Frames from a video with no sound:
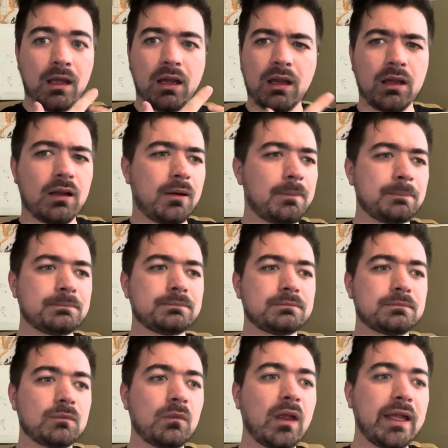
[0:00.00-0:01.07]
um,
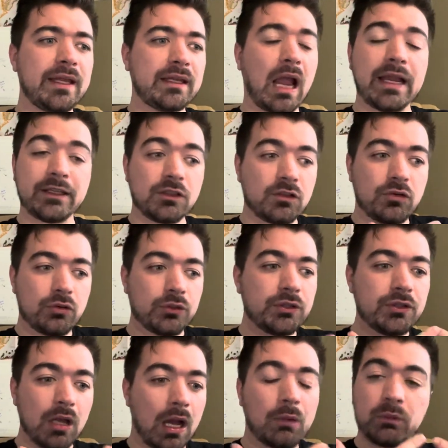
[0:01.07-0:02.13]
like I
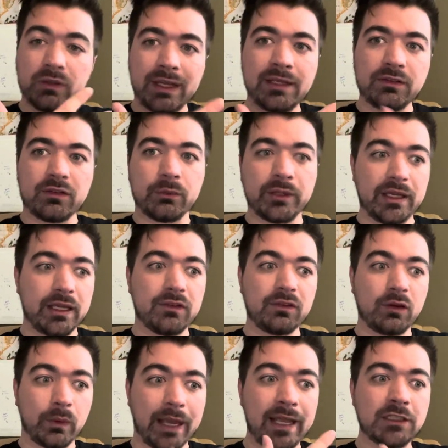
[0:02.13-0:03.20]
could not relate to it. And
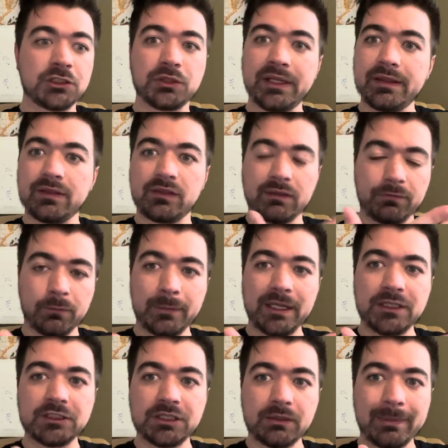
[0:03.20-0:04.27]
so actually this
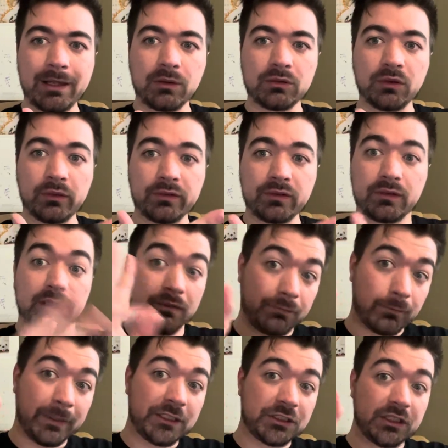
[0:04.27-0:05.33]
information about narcissism
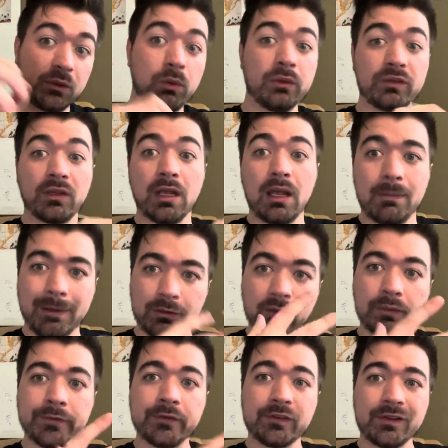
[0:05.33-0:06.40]
information in quotes about
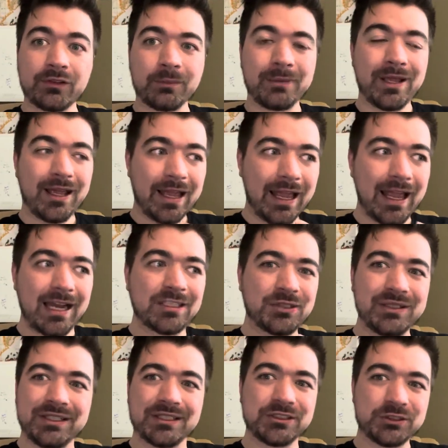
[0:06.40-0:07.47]
narcissism
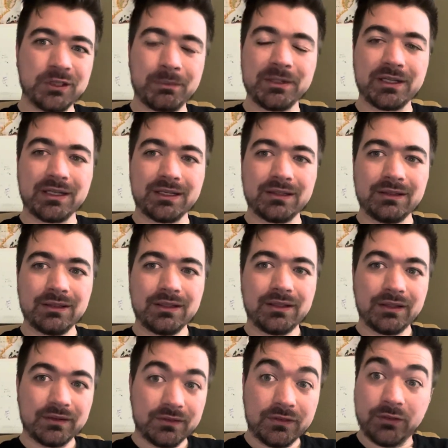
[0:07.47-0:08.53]
actually contributed
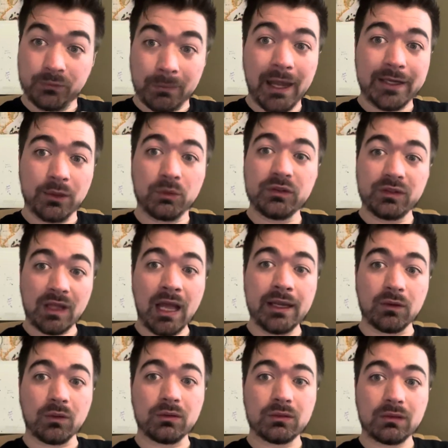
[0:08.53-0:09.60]
to my own
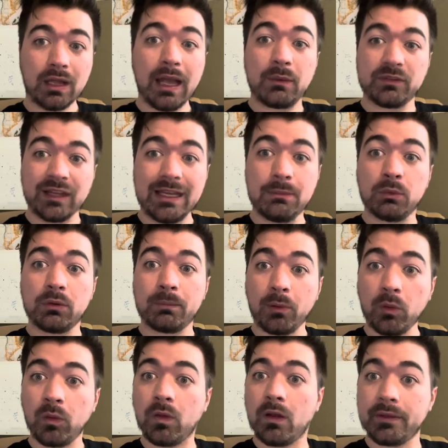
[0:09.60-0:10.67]
denial. I was able to
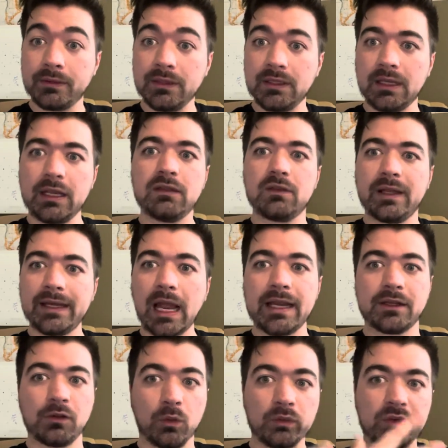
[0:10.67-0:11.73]
pull on the and like I
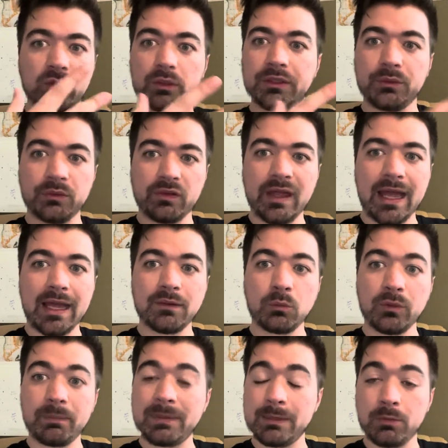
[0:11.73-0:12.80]
could also use that
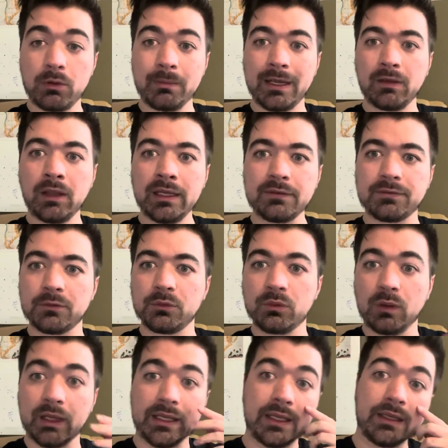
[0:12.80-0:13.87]
with people in my life who
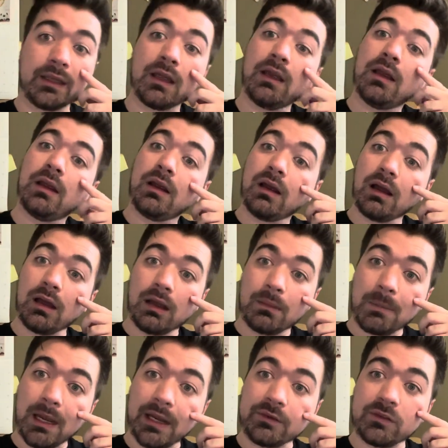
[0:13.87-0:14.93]
like
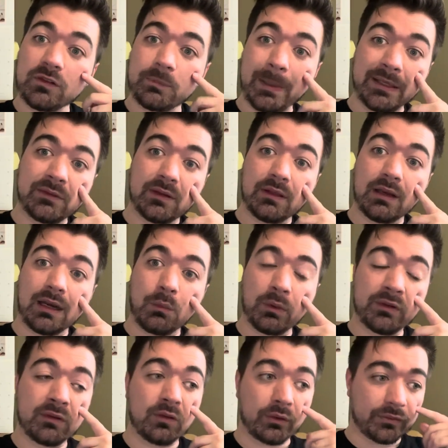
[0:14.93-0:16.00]
um, I suspected that I
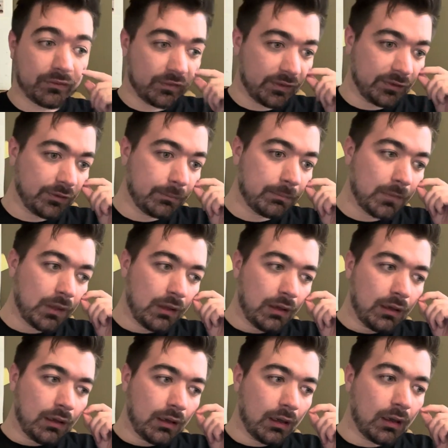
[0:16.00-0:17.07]
was a narcissist.
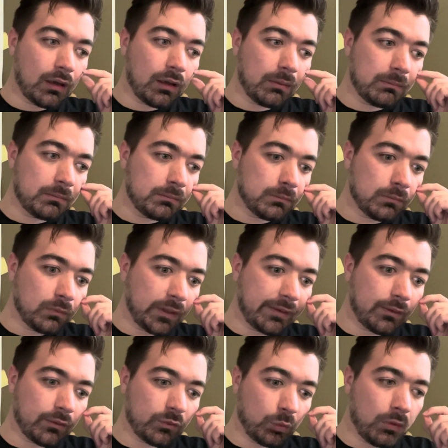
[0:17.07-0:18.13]
Um, like
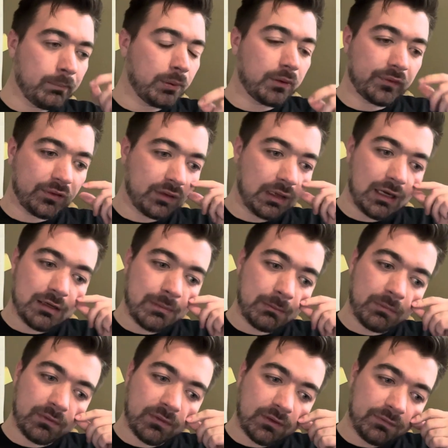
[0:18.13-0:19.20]
there was one person I
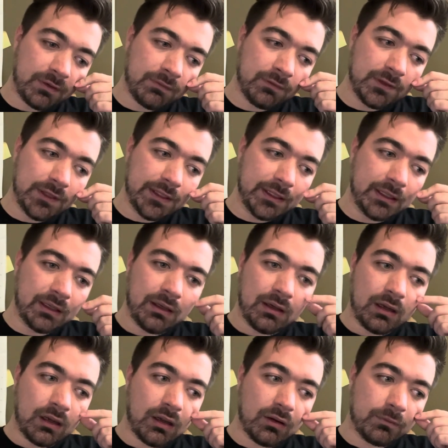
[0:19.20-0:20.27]
remember very vividly
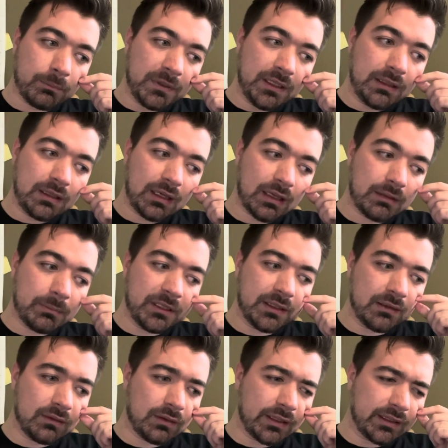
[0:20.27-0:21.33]
of me kind of
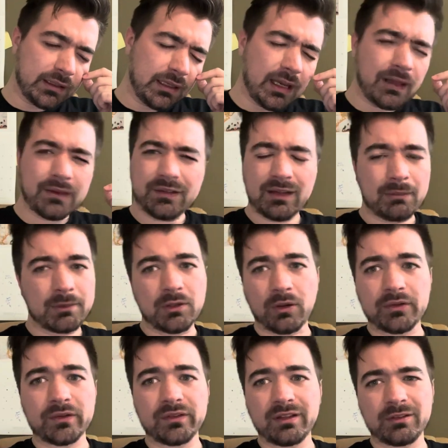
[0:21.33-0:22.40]
being like, yeah, they say I'm a
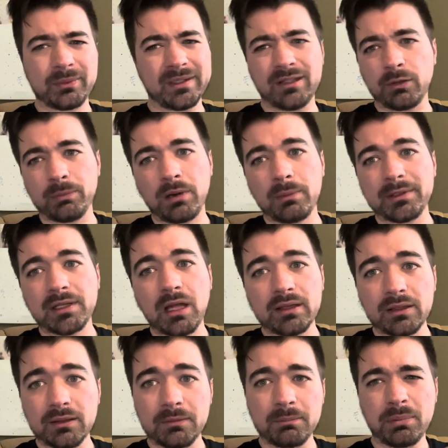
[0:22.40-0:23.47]
narcissist, but you know, probably not,
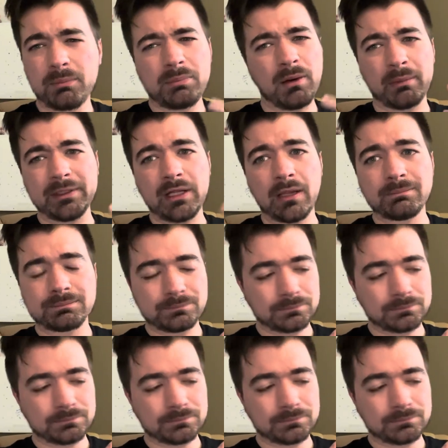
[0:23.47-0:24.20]
probably not.